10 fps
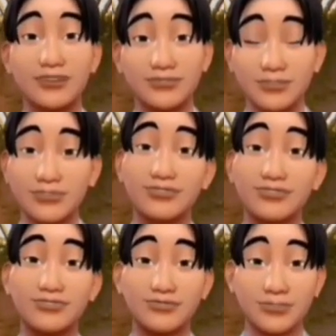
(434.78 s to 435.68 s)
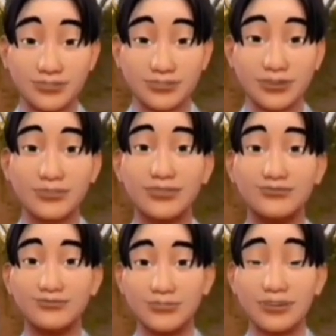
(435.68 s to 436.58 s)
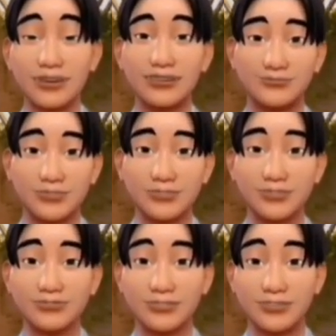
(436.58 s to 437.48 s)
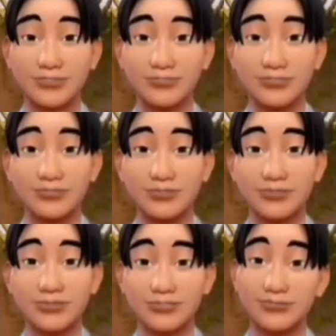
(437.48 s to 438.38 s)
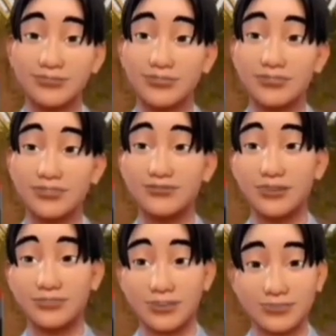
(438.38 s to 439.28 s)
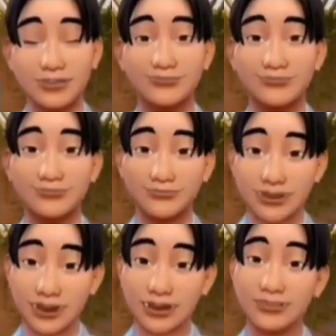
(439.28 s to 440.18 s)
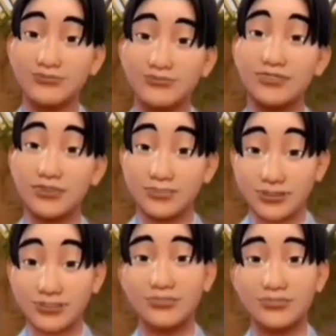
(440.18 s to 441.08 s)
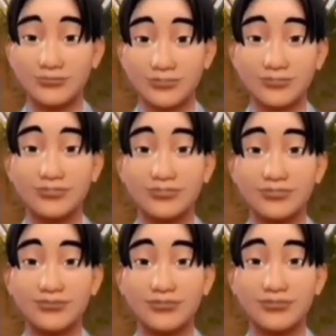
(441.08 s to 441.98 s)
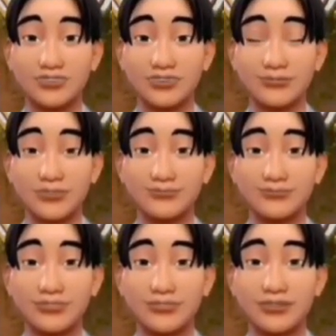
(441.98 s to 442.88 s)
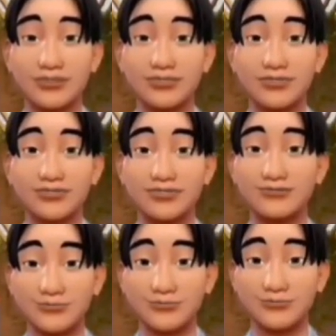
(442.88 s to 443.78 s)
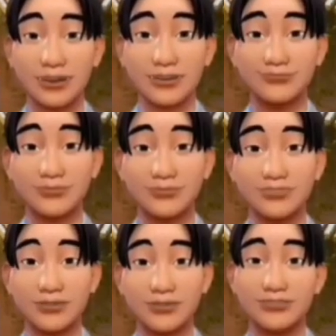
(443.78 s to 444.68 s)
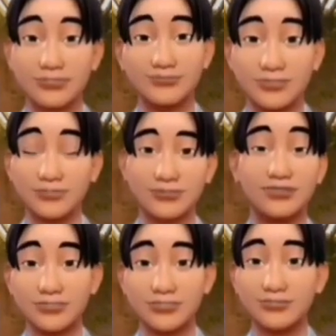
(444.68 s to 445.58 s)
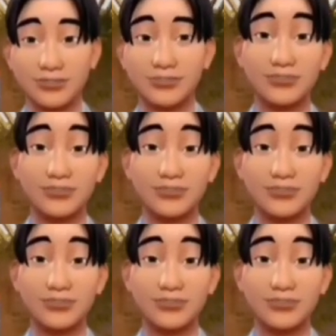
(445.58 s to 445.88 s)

So, but yeah, other documents were verified. Then in Ontario, there is one document verification services where I went, and they did the apostille and they verified the notary.